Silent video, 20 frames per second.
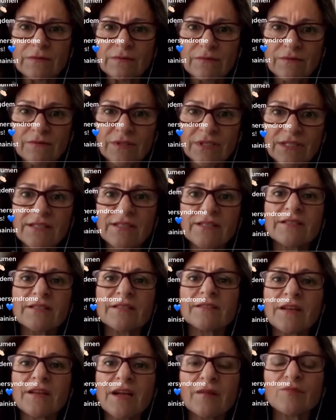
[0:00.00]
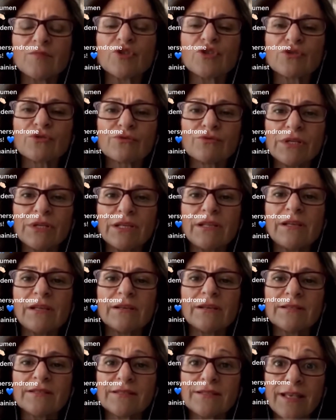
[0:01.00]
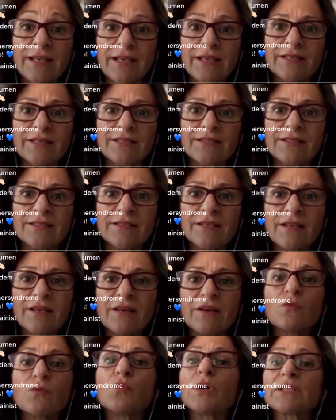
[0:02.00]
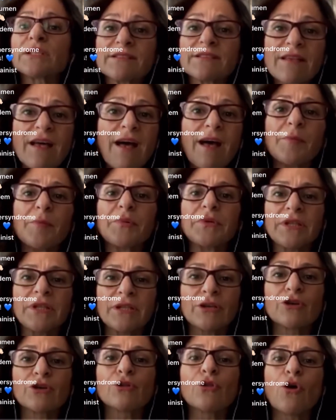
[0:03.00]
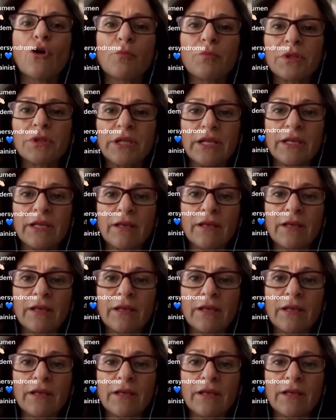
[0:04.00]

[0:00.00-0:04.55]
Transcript: this is the time to really assess what's happening globally,